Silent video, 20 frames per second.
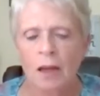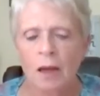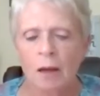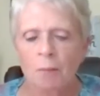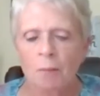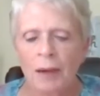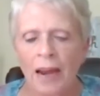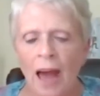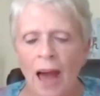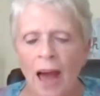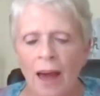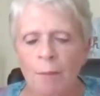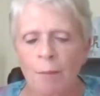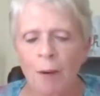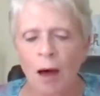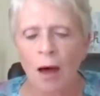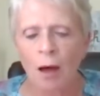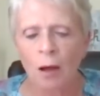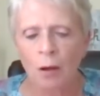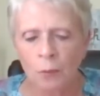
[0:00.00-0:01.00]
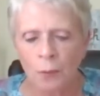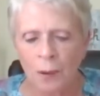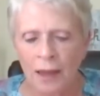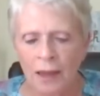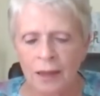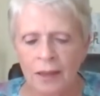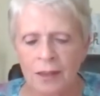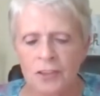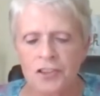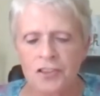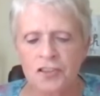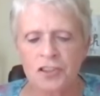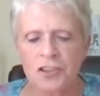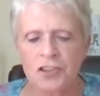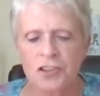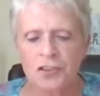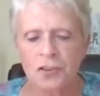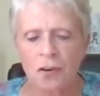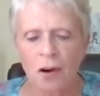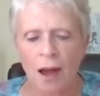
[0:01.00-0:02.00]
But I'm always
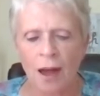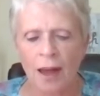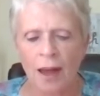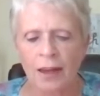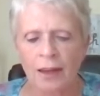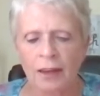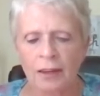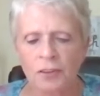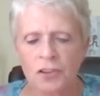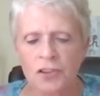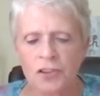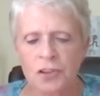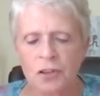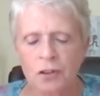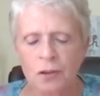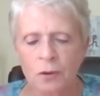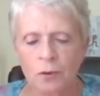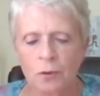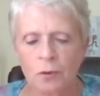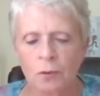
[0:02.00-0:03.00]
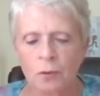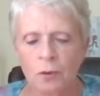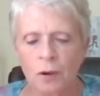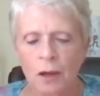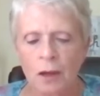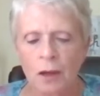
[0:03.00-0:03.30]
just trying to